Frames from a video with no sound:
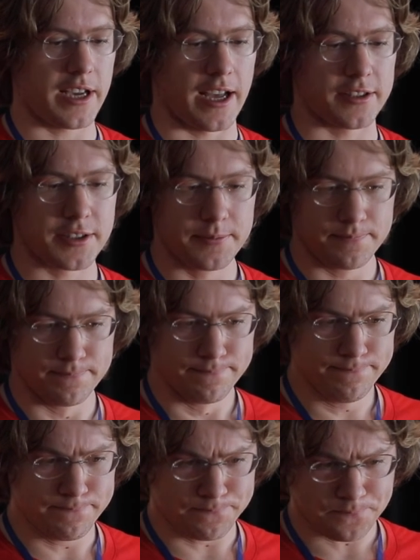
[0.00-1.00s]
the task.
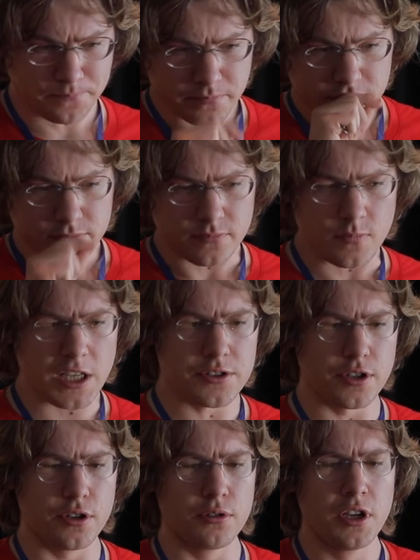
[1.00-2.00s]

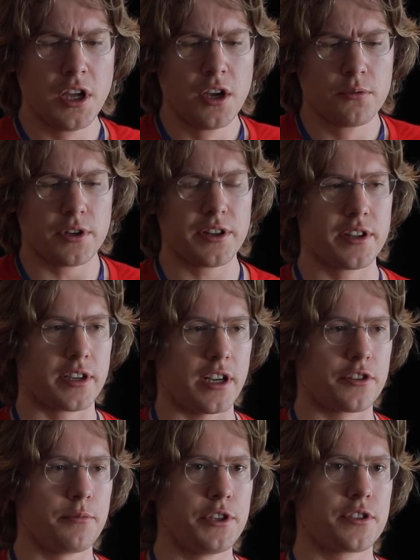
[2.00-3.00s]
So one of the
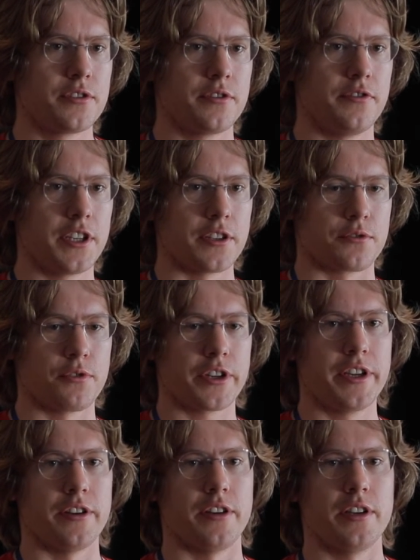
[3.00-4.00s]
contributions of Vika's
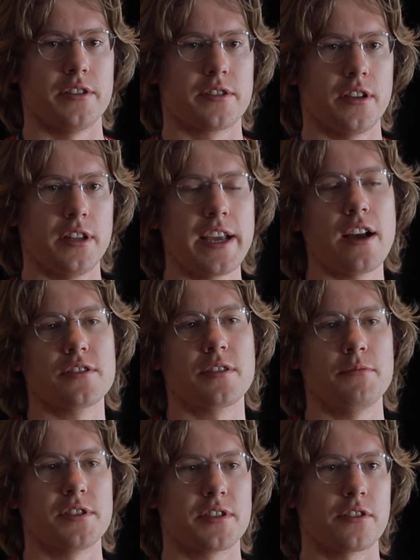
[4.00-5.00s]
work here is to lay out
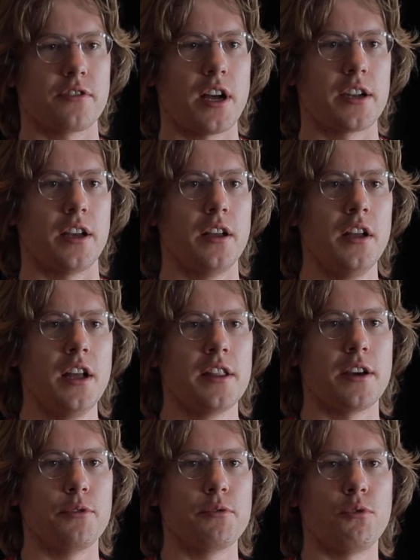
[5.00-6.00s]
some desiderata
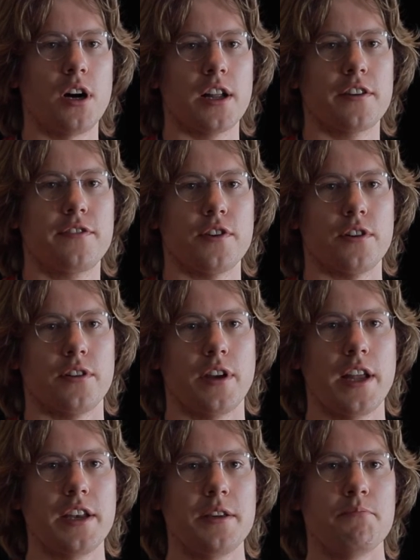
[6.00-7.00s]
that we want
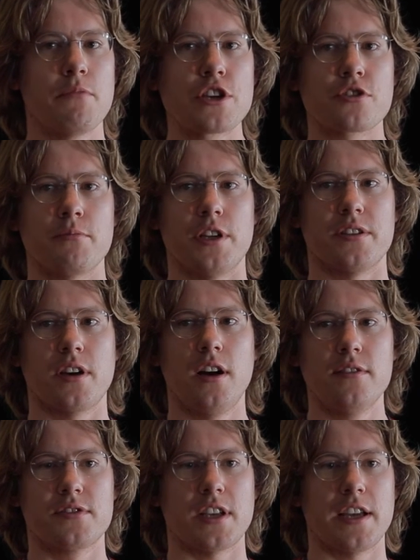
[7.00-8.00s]
for any measurement
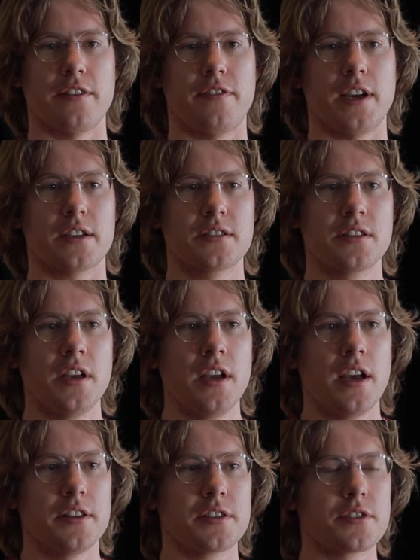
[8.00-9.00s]
of side effects.
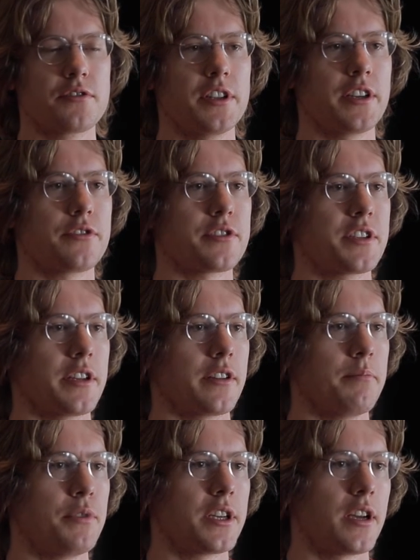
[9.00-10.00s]
And this is really
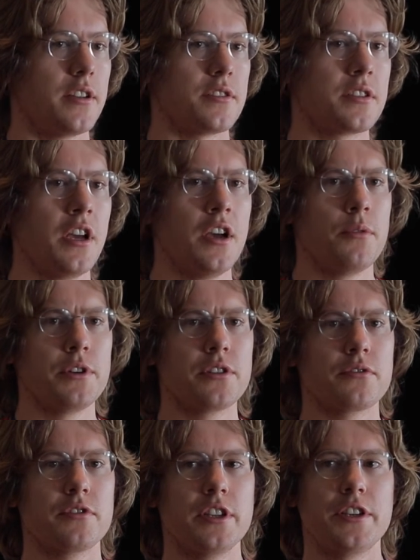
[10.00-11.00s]
interesting because we
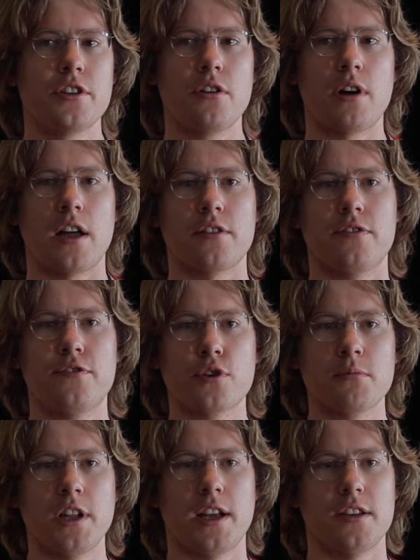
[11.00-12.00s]
don't really know how to
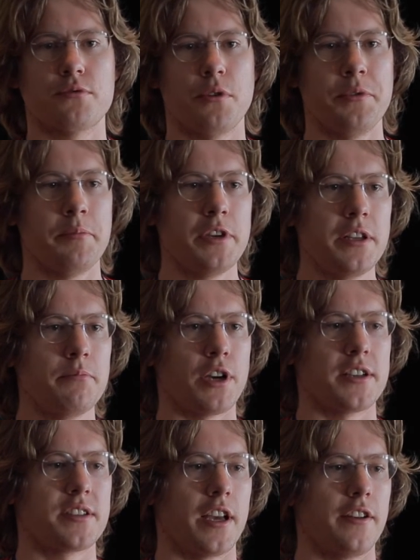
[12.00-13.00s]
formalize what we mean
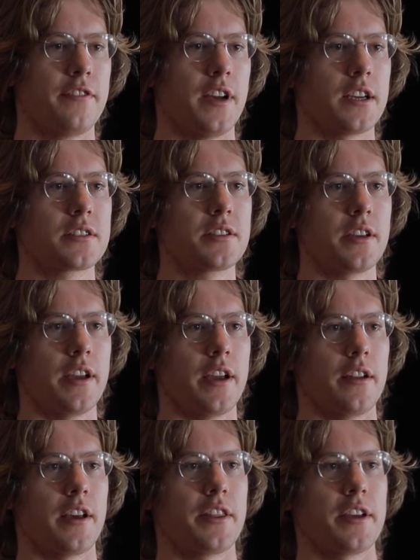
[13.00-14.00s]
by side effects.
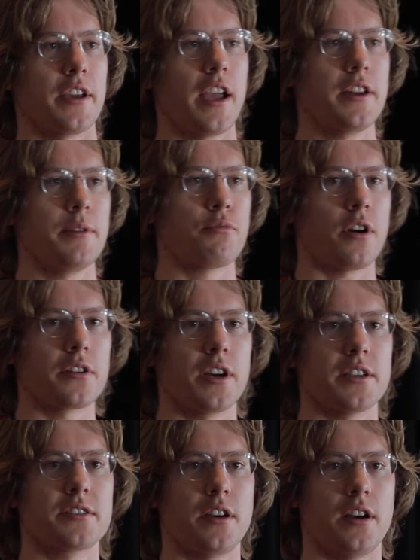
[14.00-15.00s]
And I think any
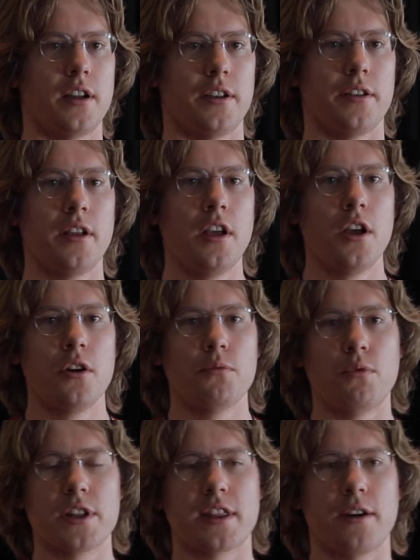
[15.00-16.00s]
progress on
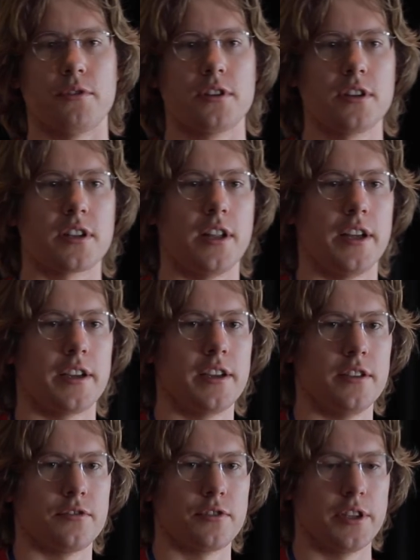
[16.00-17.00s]
what that would look like
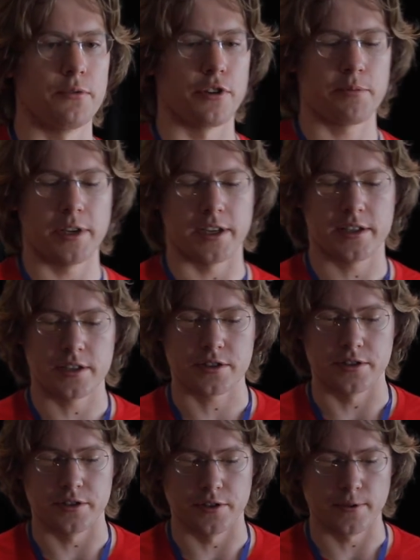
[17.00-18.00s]
is really worth paying
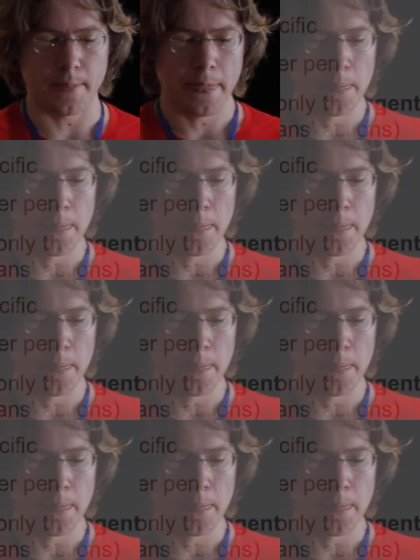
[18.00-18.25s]
attention to.